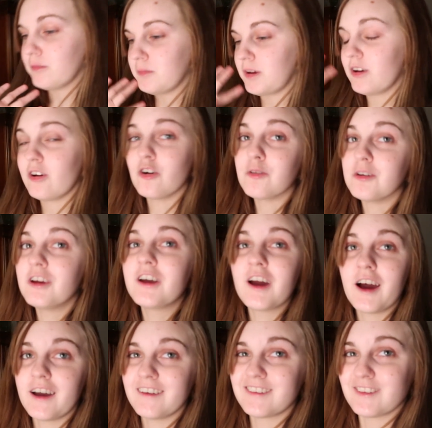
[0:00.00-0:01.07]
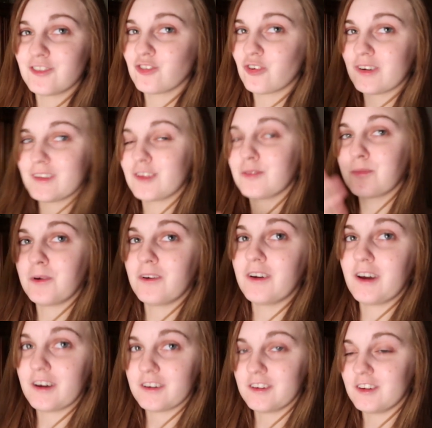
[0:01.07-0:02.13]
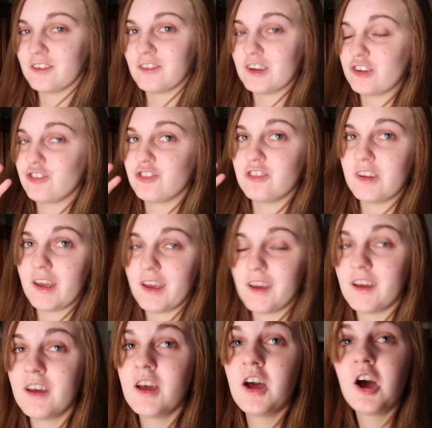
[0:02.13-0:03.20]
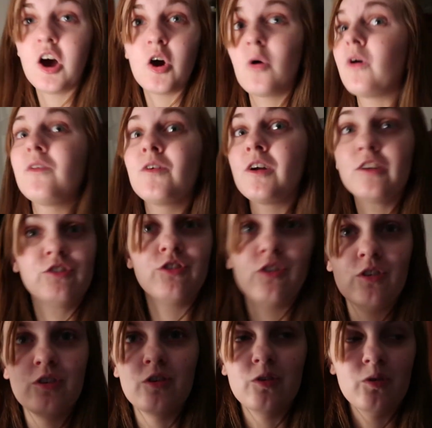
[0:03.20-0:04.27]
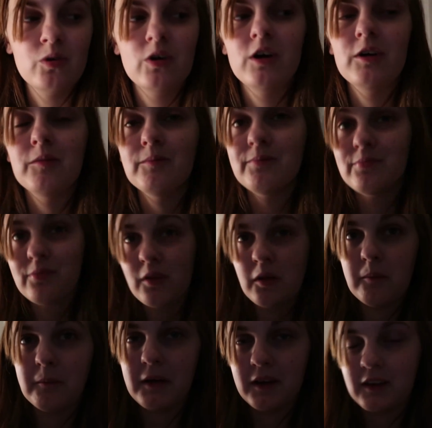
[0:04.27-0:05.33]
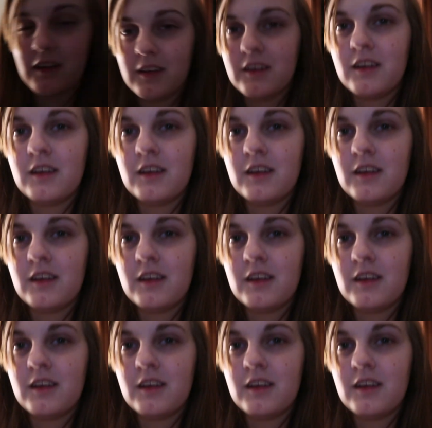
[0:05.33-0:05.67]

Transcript: I hope you guys enjoy this productive-ish day. Oh, I've got to show you my